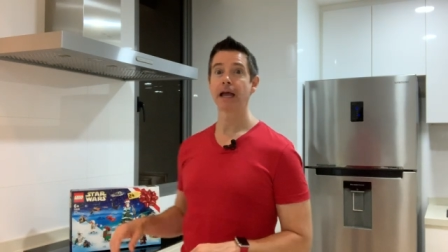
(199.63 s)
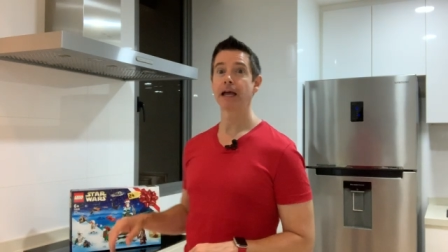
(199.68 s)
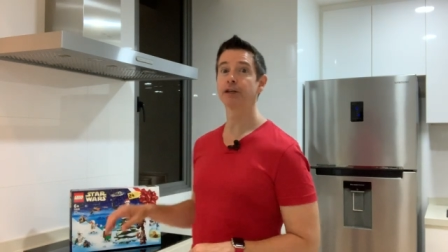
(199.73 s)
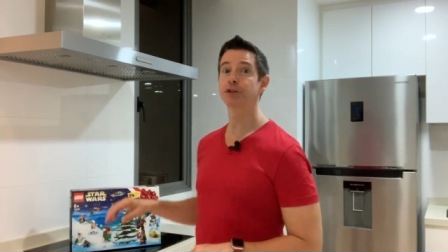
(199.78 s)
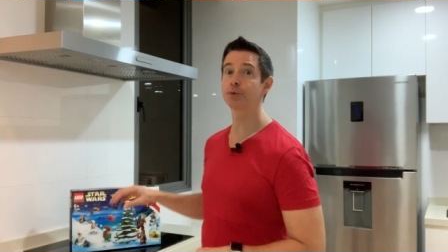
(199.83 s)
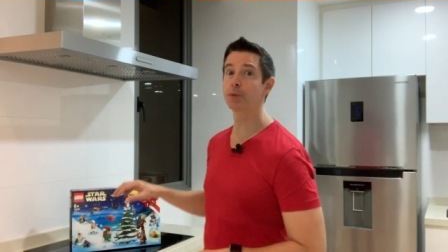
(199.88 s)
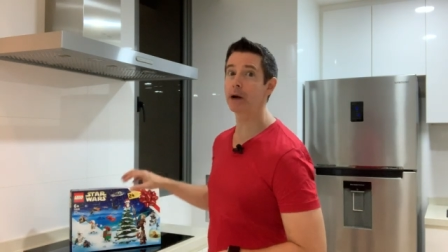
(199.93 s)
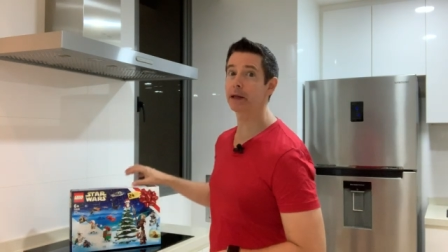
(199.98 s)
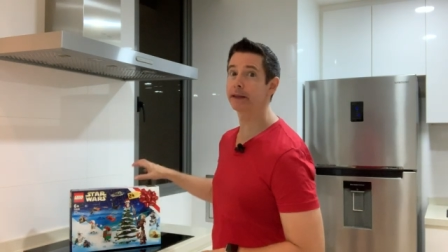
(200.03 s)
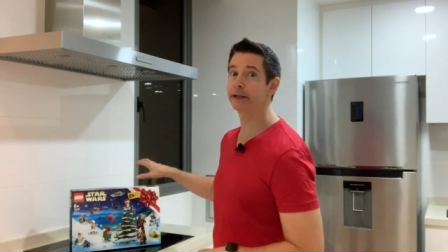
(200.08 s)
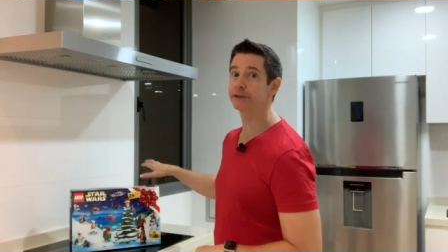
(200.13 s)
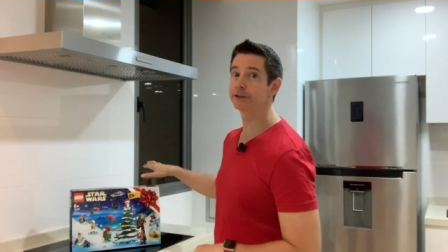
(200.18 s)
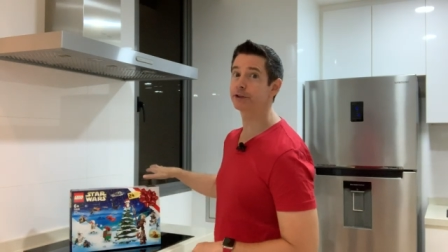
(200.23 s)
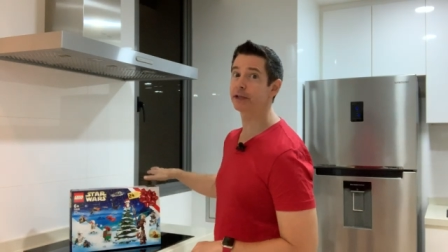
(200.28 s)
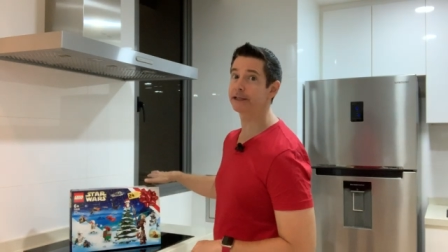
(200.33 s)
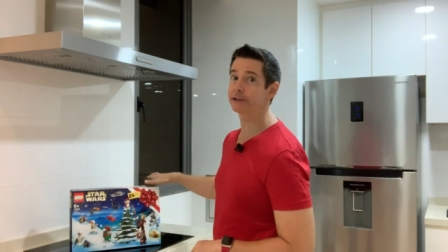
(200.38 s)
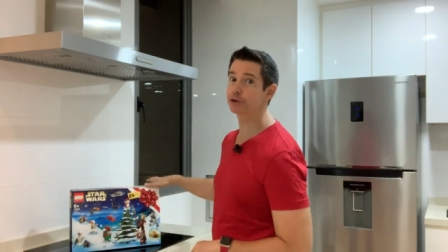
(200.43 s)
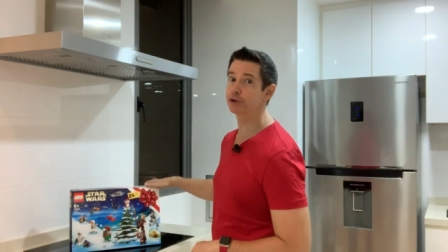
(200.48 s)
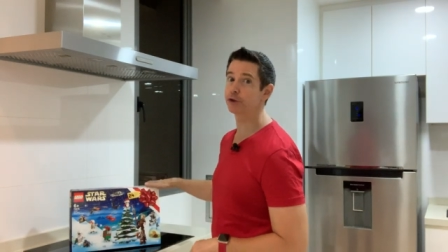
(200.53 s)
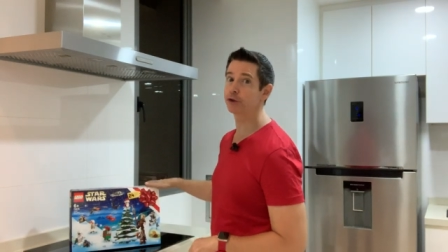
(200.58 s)
as well as
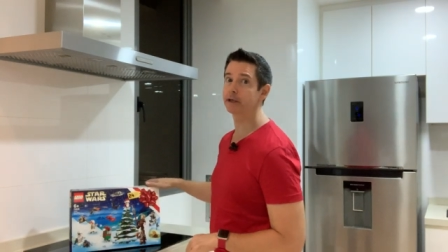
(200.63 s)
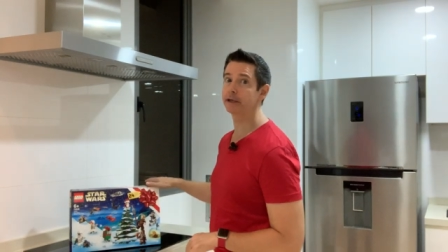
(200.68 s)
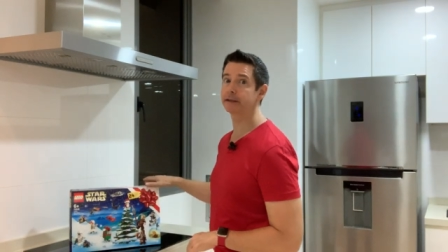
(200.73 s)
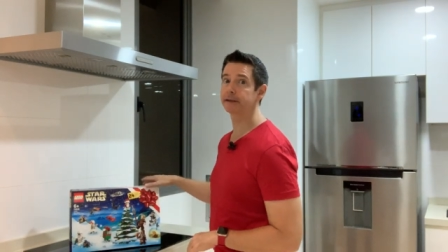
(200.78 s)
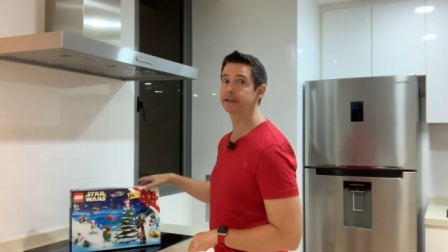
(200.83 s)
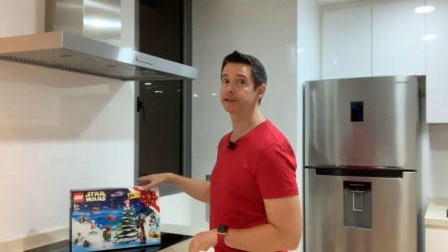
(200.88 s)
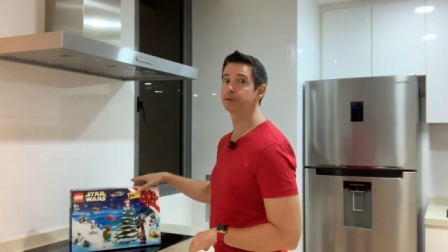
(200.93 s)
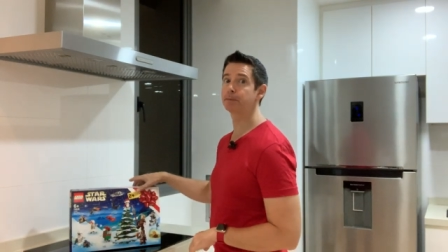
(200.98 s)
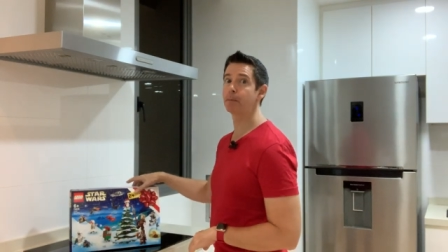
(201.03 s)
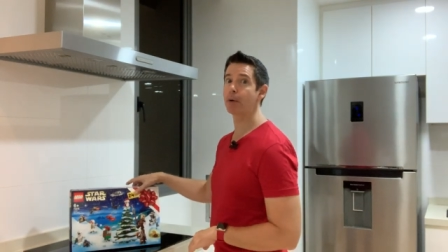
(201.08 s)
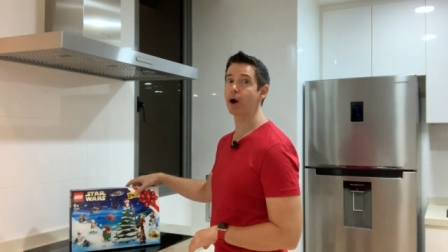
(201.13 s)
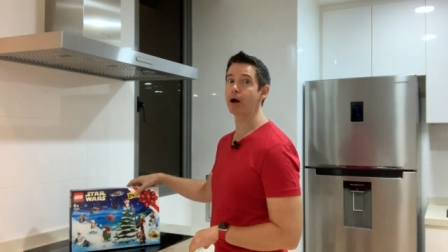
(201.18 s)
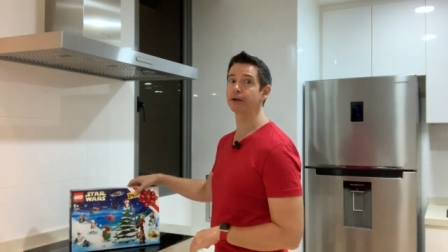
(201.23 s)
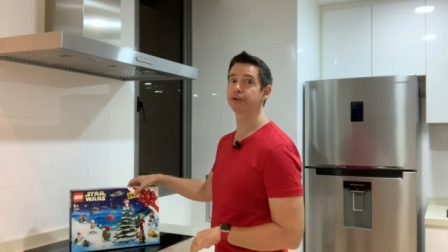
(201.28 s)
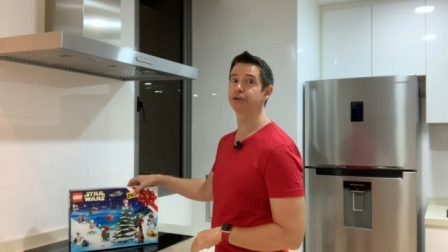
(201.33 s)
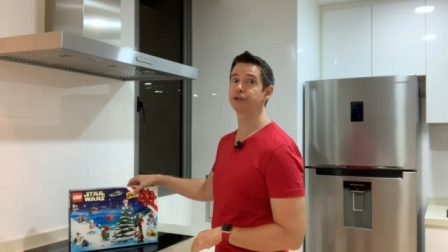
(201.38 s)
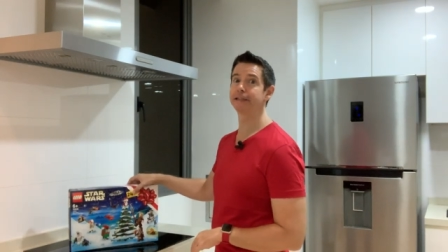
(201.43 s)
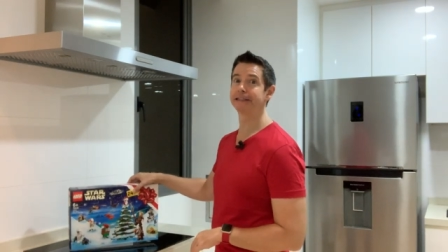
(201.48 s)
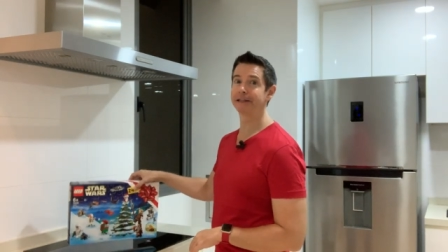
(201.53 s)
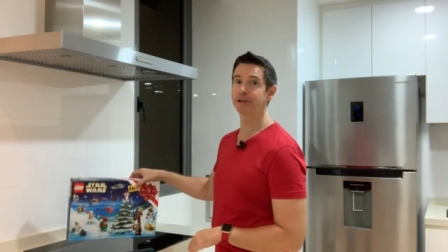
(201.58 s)
let's look at this
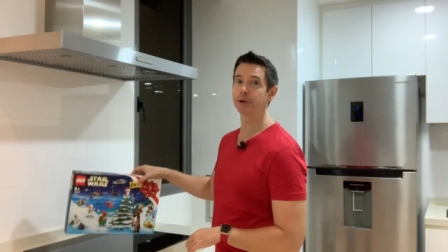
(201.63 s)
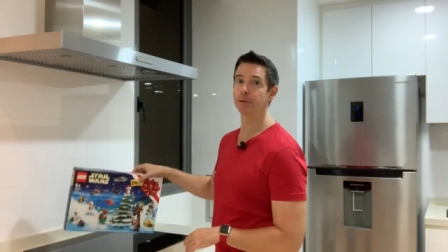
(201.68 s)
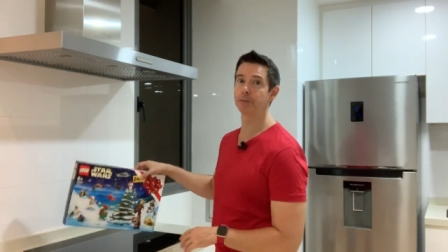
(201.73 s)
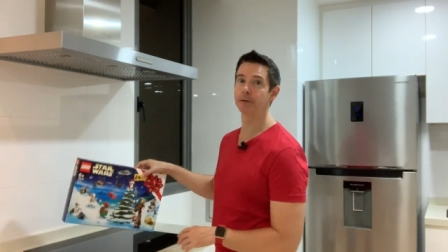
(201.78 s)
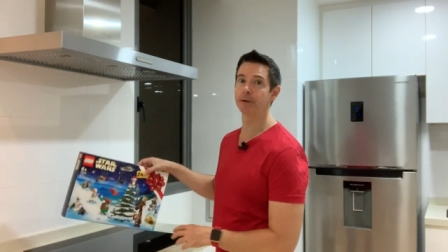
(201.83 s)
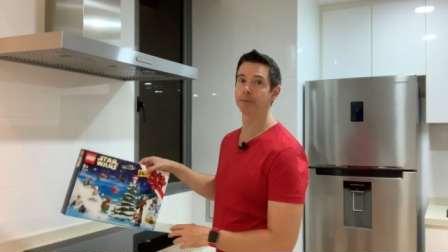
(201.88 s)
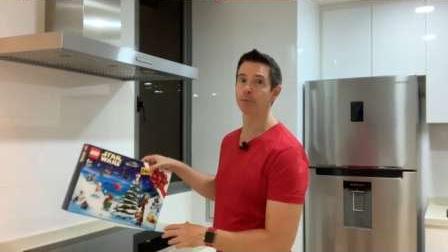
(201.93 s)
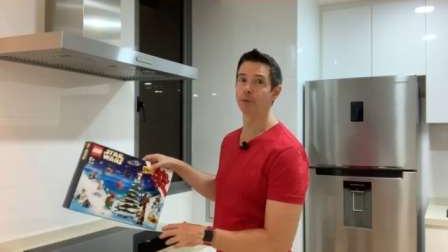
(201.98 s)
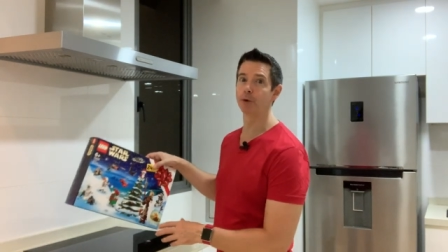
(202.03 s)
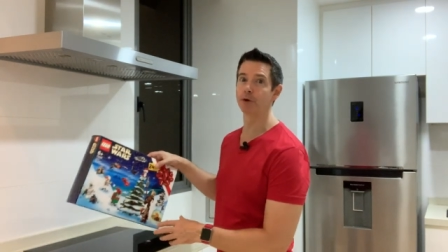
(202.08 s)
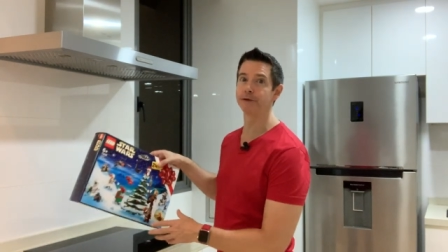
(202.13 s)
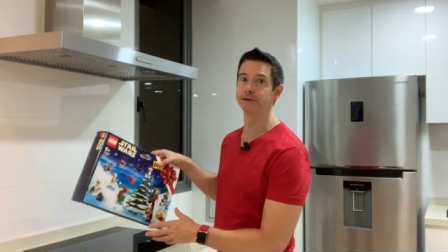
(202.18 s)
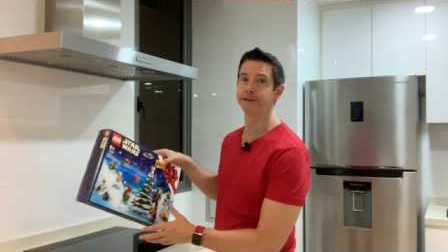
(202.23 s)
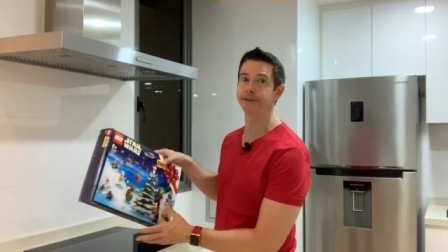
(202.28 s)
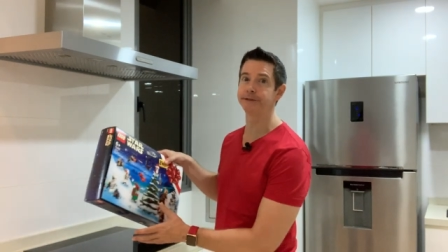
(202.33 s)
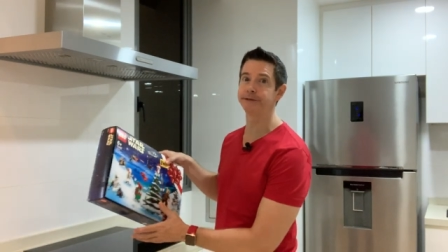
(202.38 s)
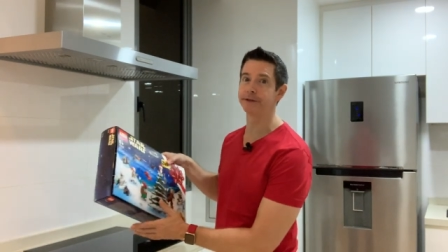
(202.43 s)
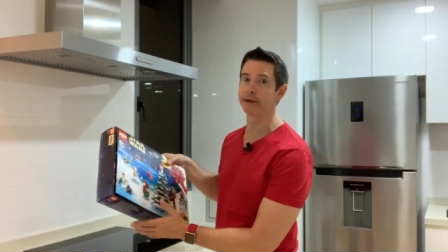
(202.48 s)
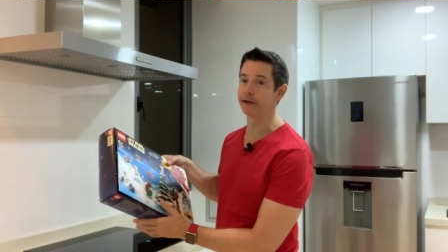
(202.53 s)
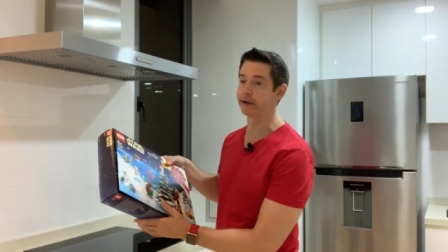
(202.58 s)
box in a little bit more
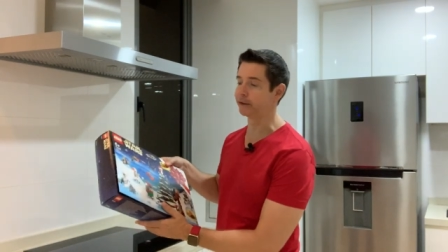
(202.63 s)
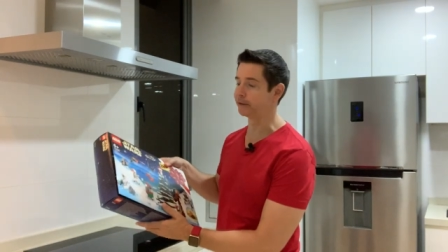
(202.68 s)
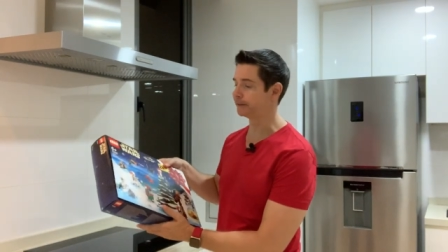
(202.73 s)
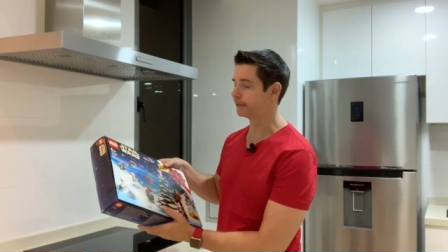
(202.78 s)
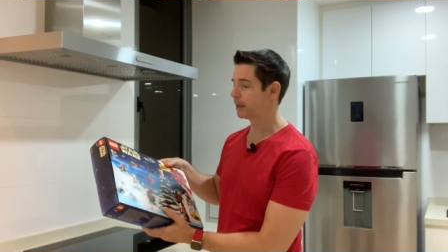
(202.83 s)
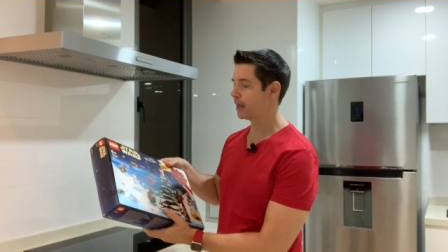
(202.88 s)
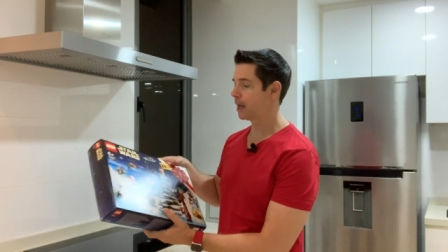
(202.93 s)
detail.